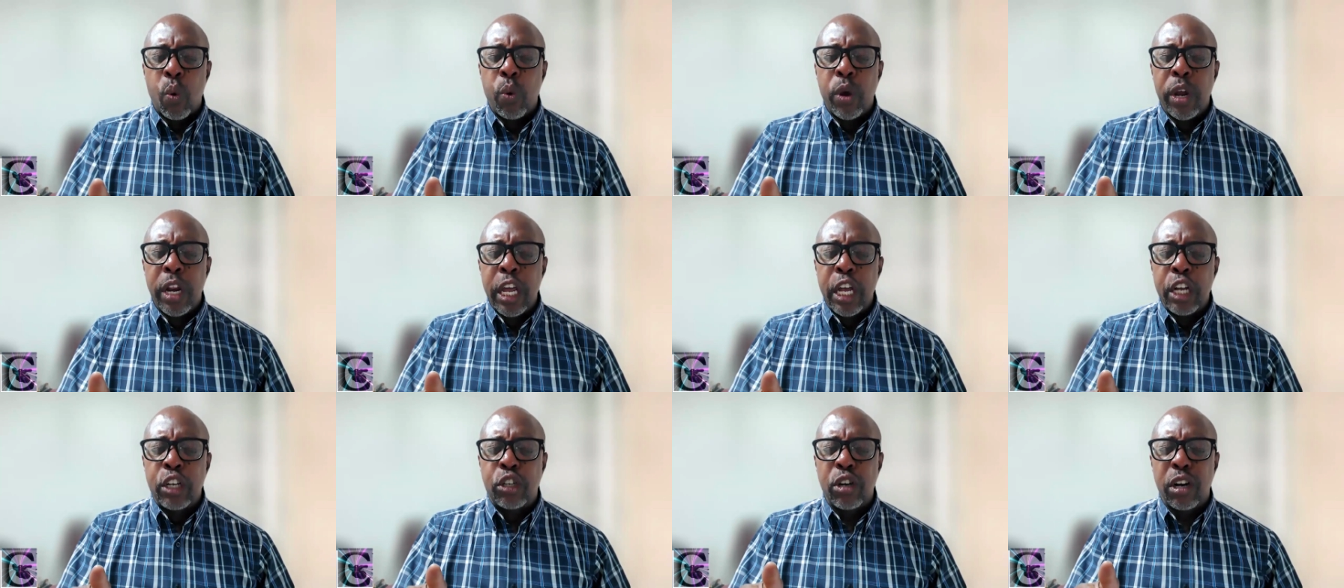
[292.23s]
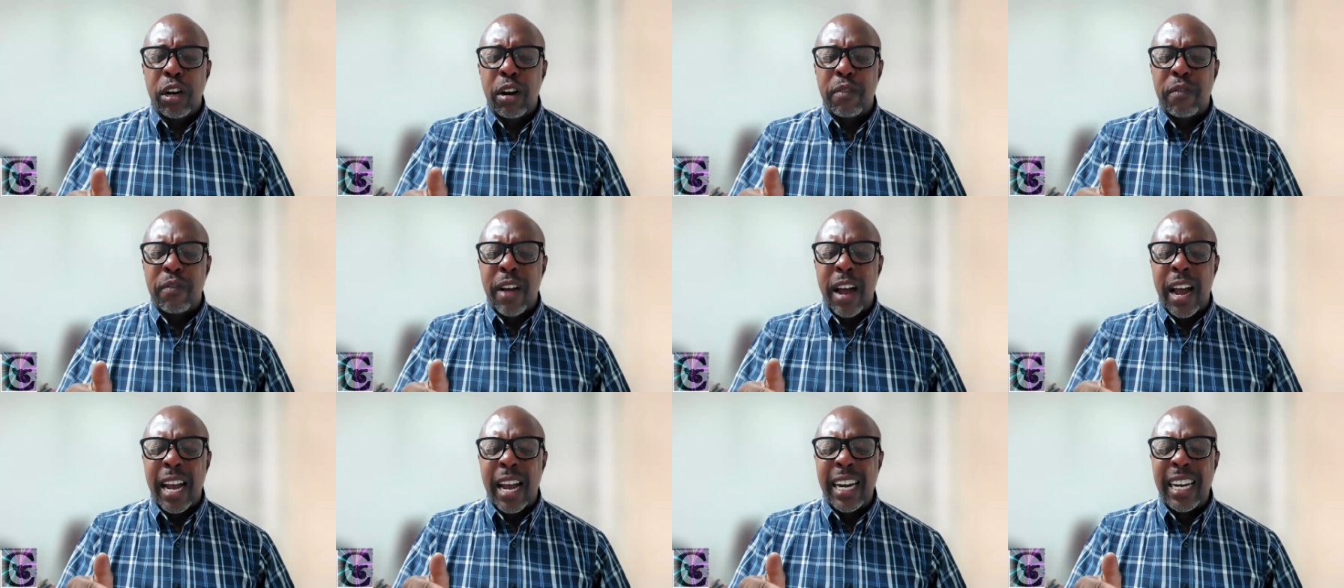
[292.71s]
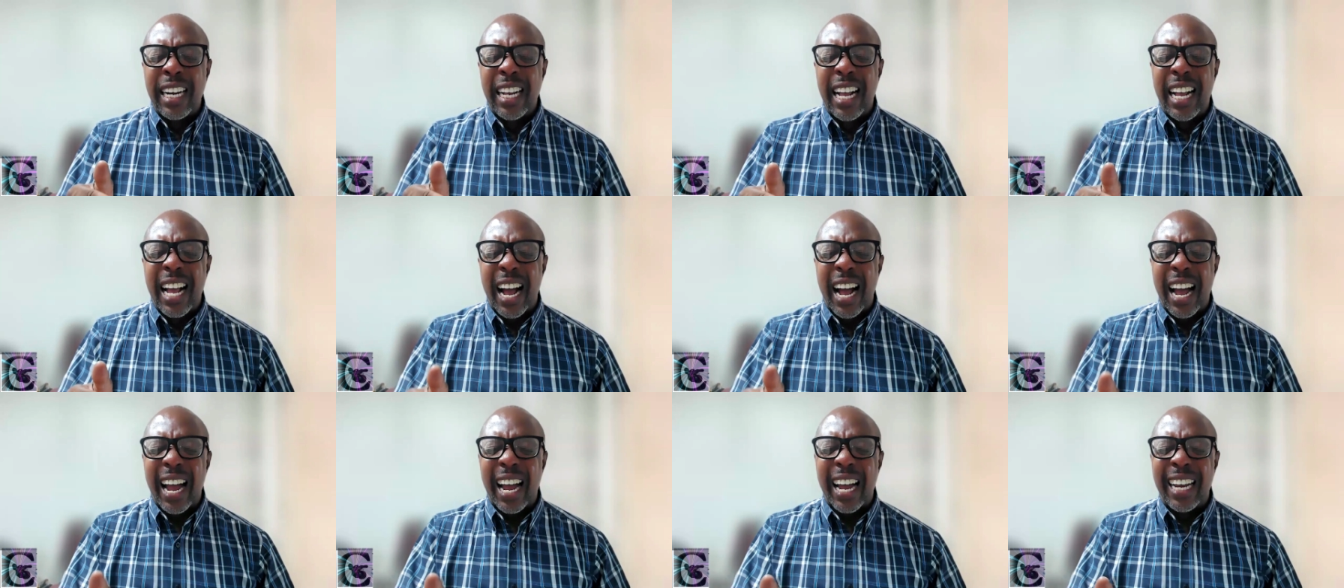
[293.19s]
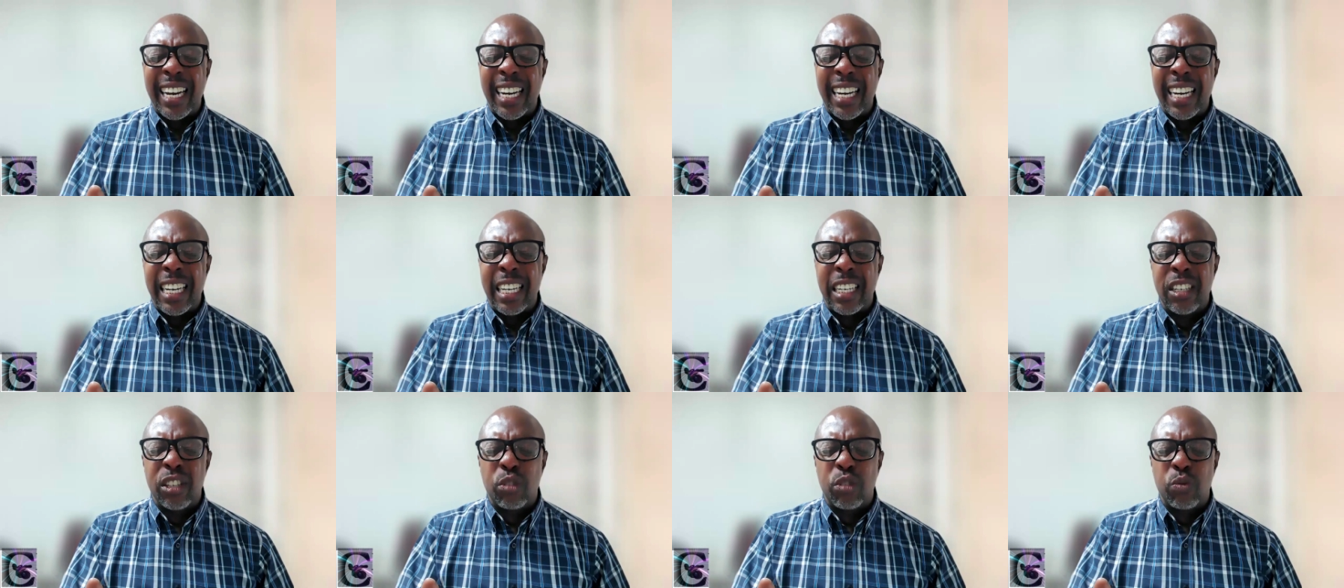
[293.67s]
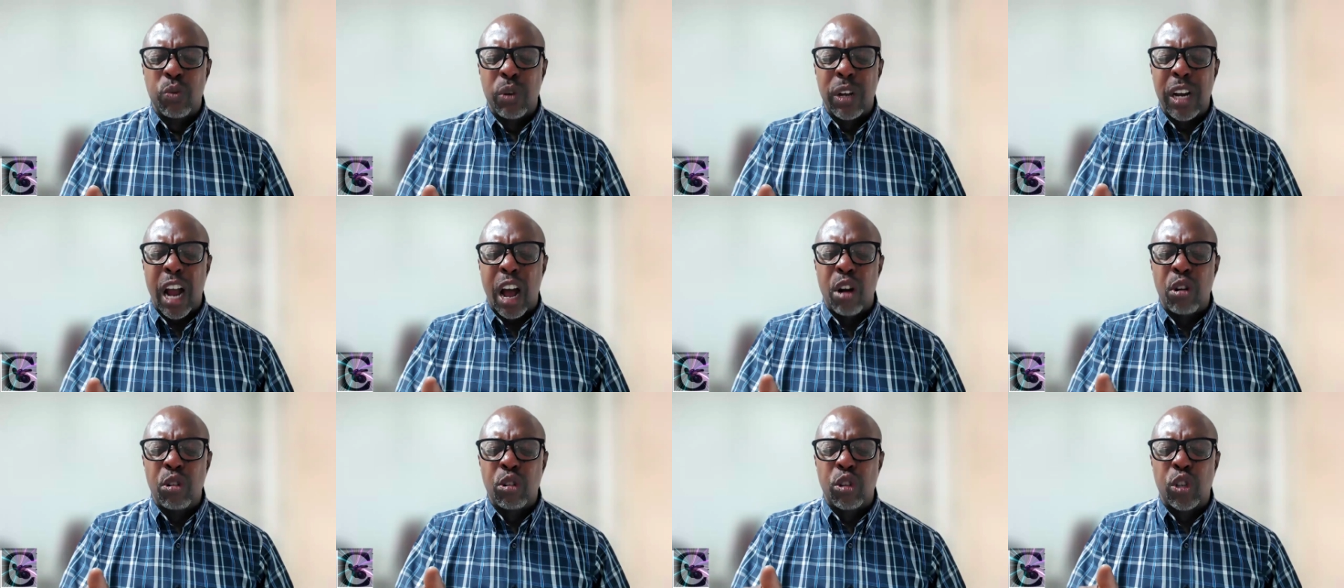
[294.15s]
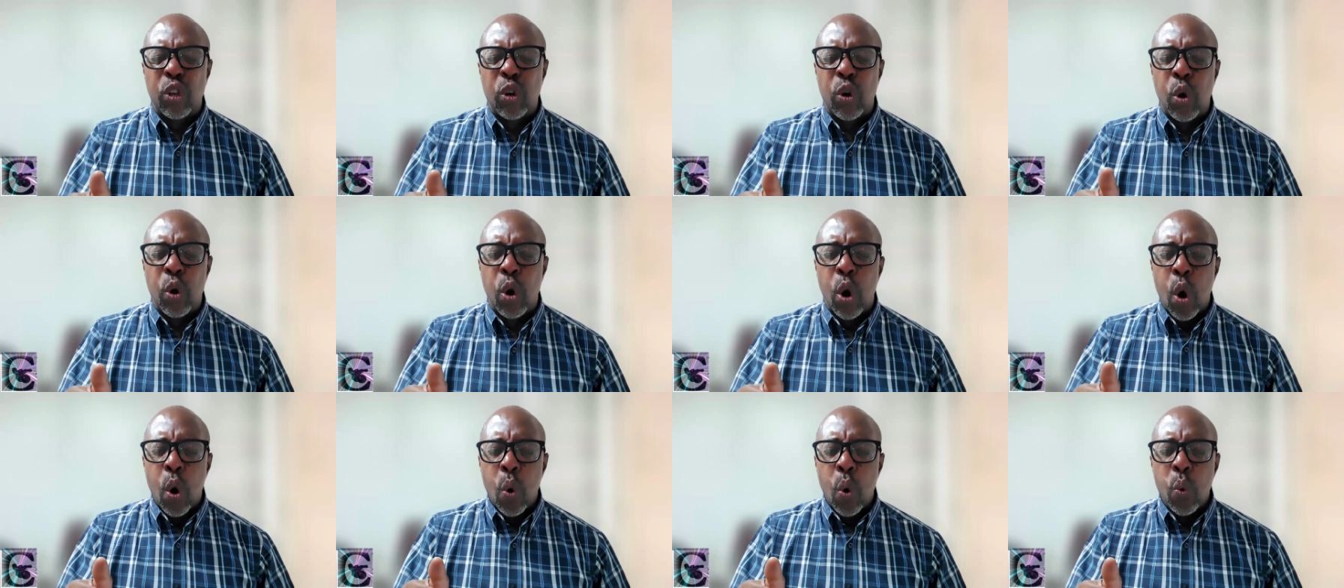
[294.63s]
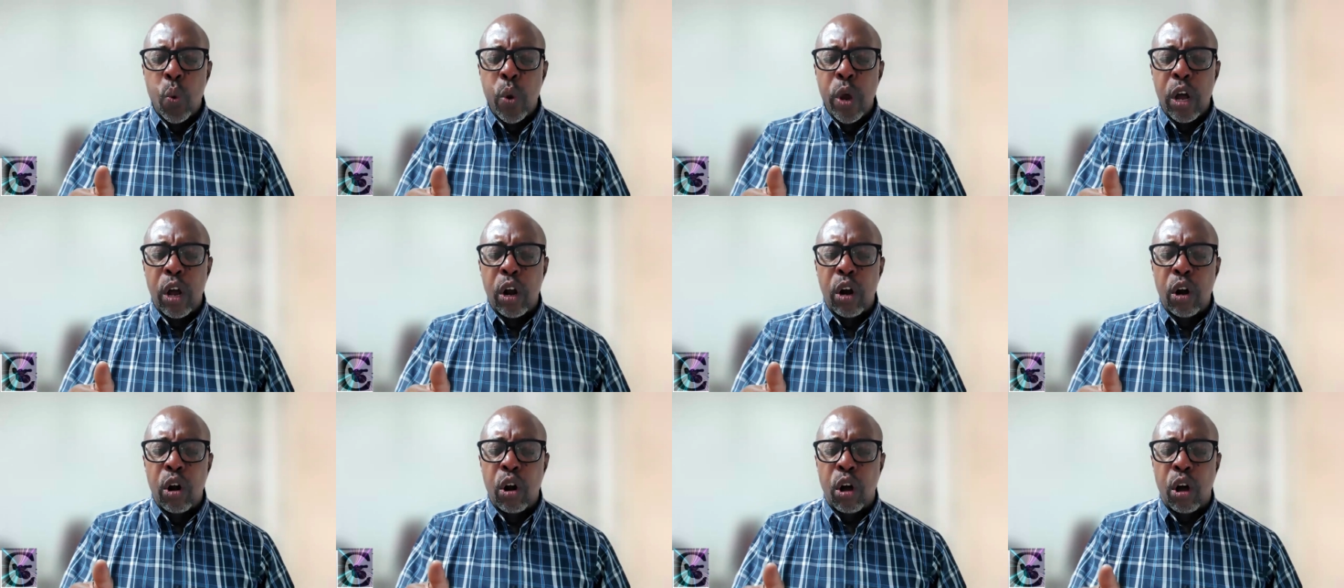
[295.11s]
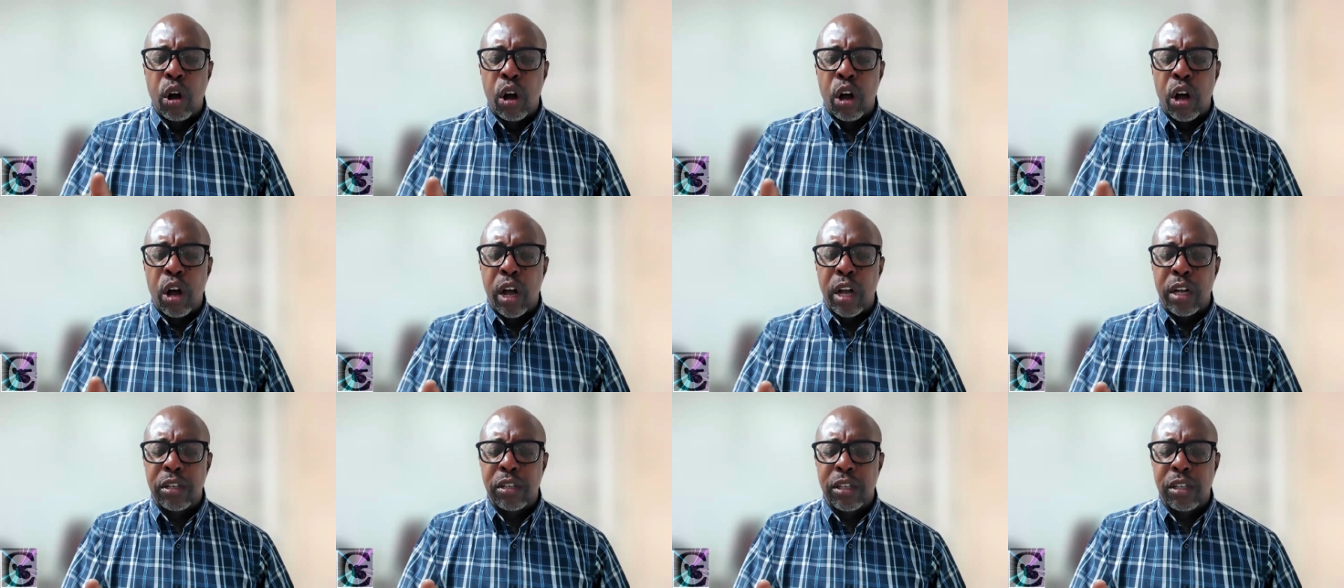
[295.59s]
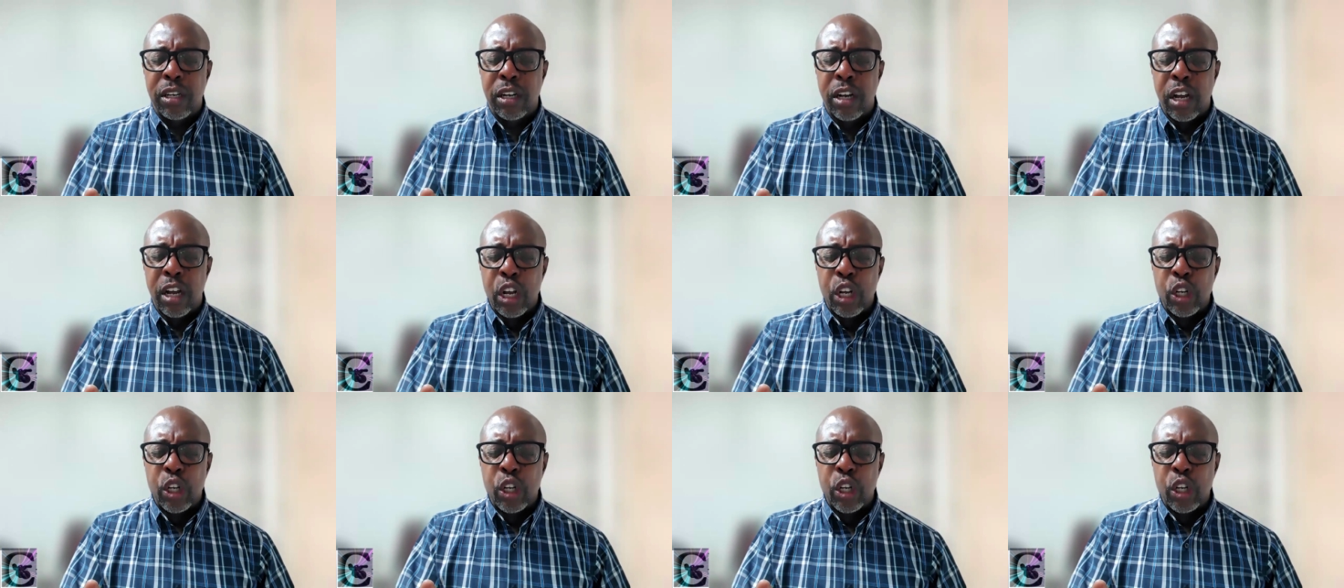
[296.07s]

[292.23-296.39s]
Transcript: We need your divine guidance. Without you, we are lost.